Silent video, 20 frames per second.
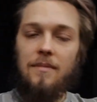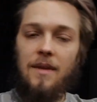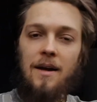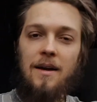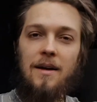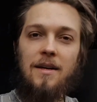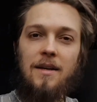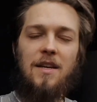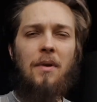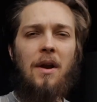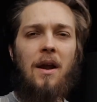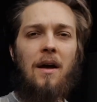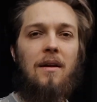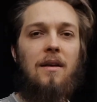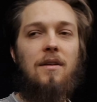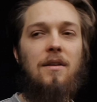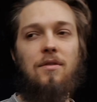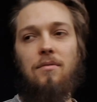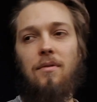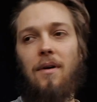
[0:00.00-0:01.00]

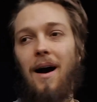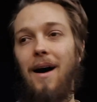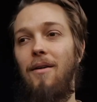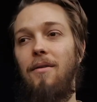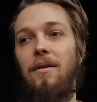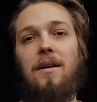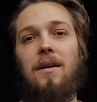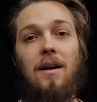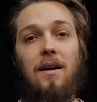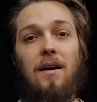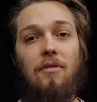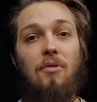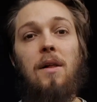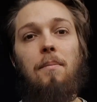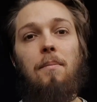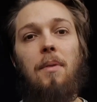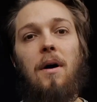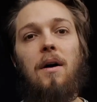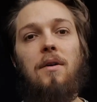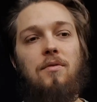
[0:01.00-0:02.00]
similarly to how in a real
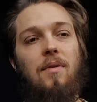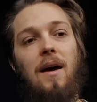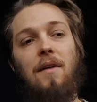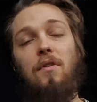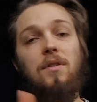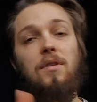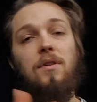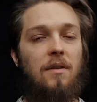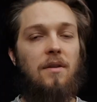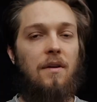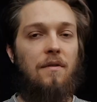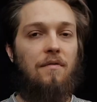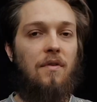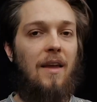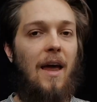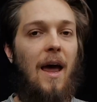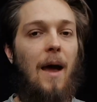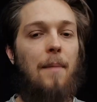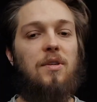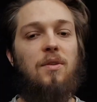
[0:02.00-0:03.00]
bar you have also
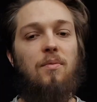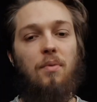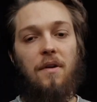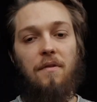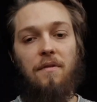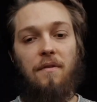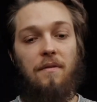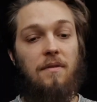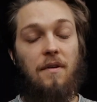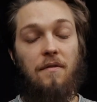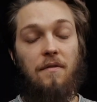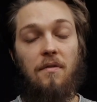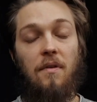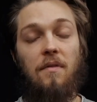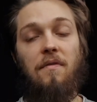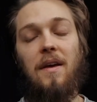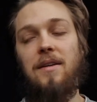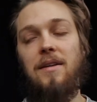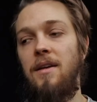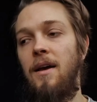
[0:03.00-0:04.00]
different taps with different
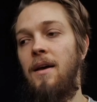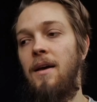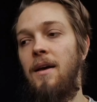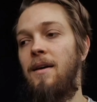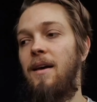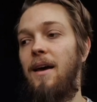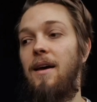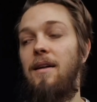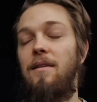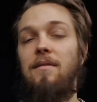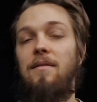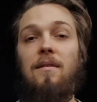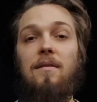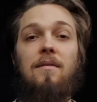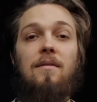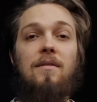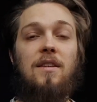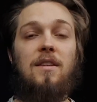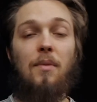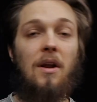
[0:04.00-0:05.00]
things. And
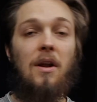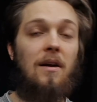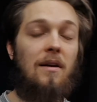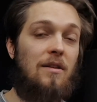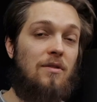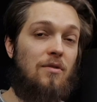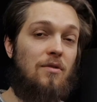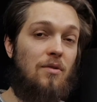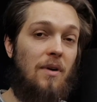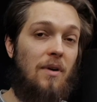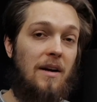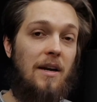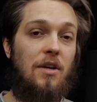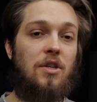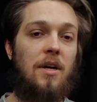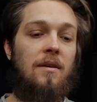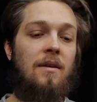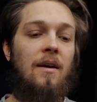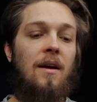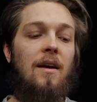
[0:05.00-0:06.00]
similarly to a
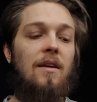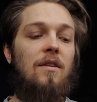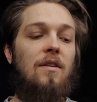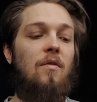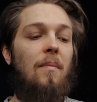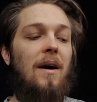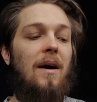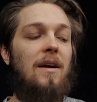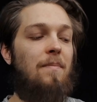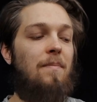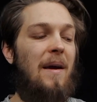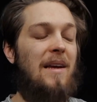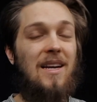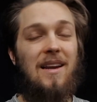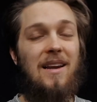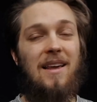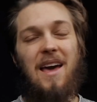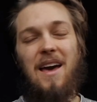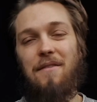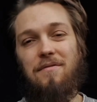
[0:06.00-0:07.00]
kitchen, you might
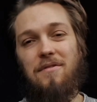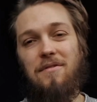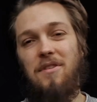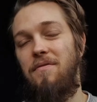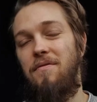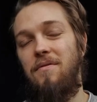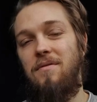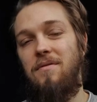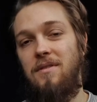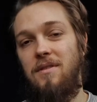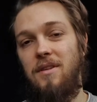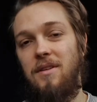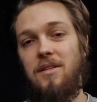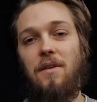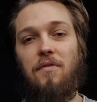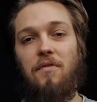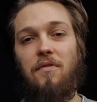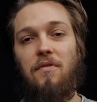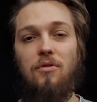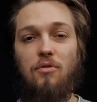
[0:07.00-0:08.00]
basically have these
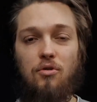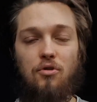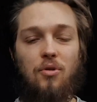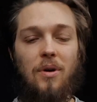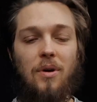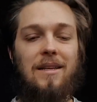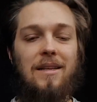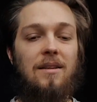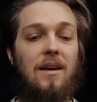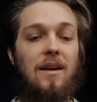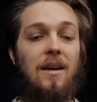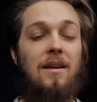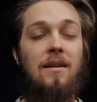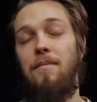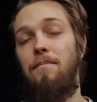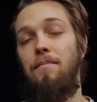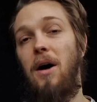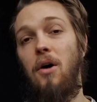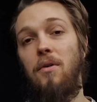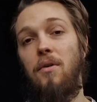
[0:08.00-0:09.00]
different nutrients in
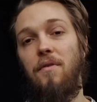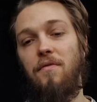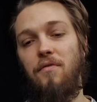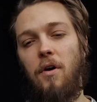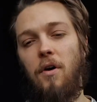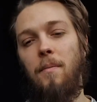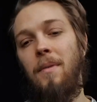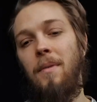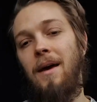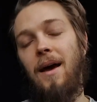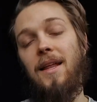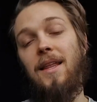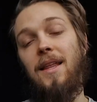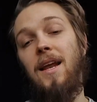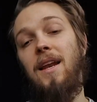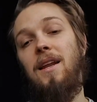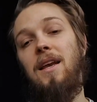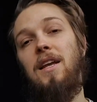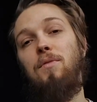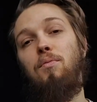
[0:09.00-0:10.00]
powder form. And
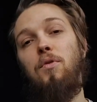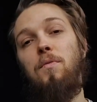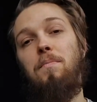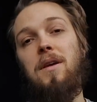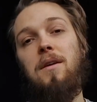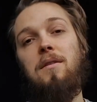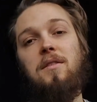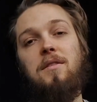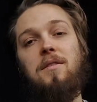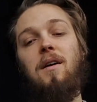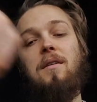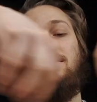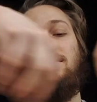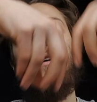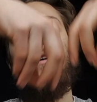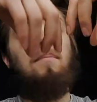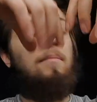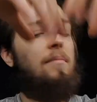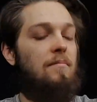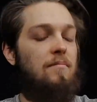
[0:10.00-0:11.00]
then it would be sucked
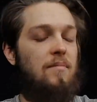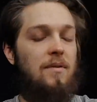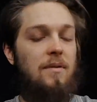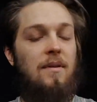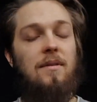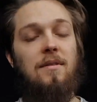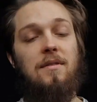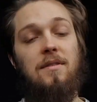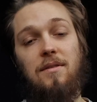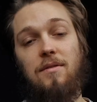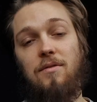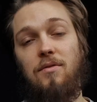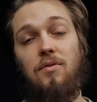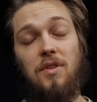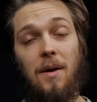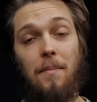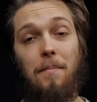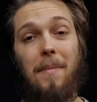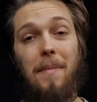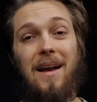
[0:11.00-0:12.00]
up into
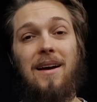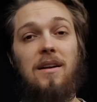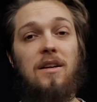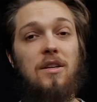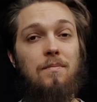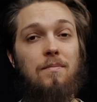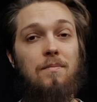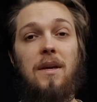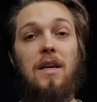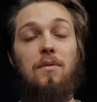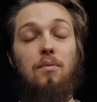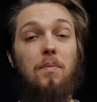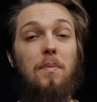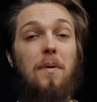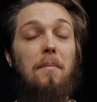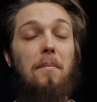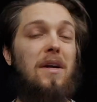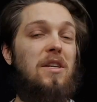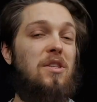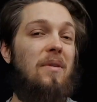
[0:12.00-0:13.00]
some mechanism, it would
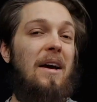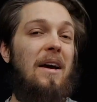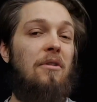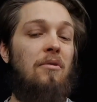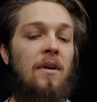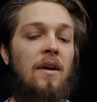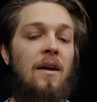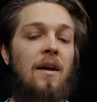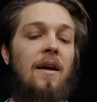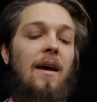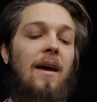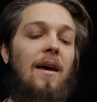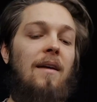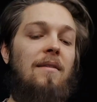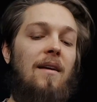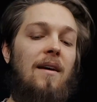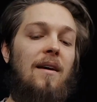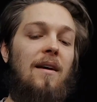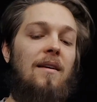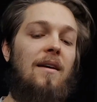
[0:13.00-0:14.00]
be mixed together,
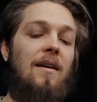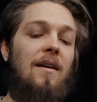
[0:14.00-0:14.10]
and then